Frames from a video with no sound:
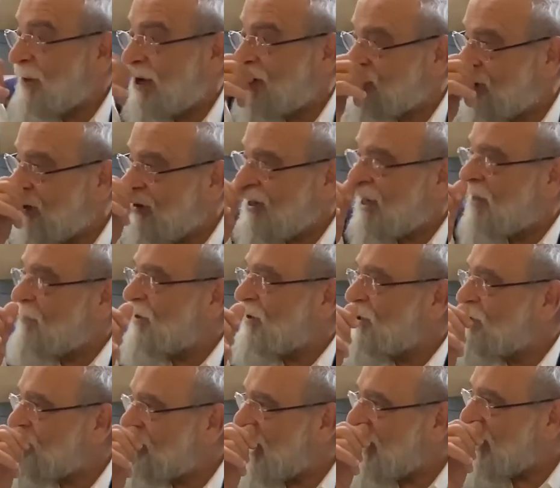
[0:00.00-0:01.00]
not joking when
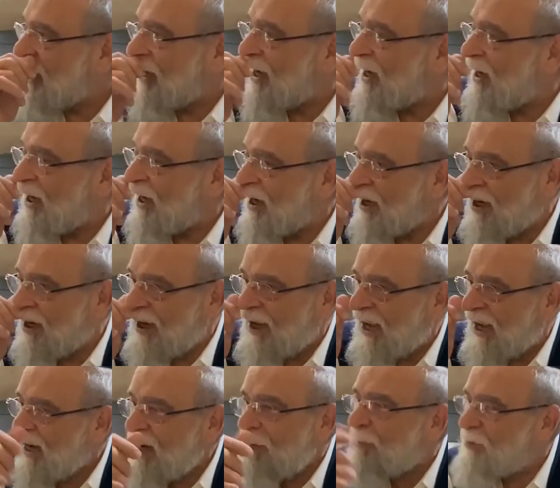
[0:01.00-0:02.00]
you say
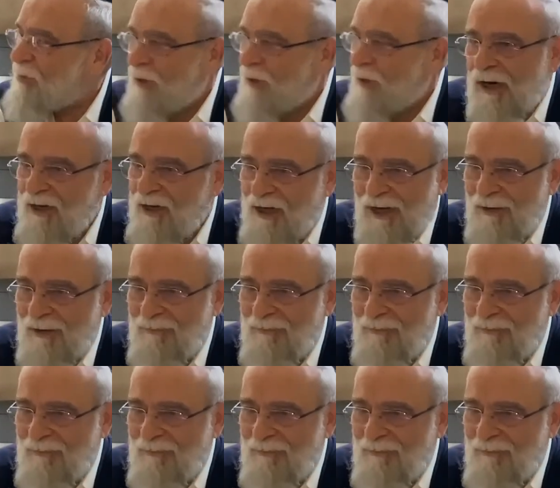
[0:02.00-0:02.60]
any bracha.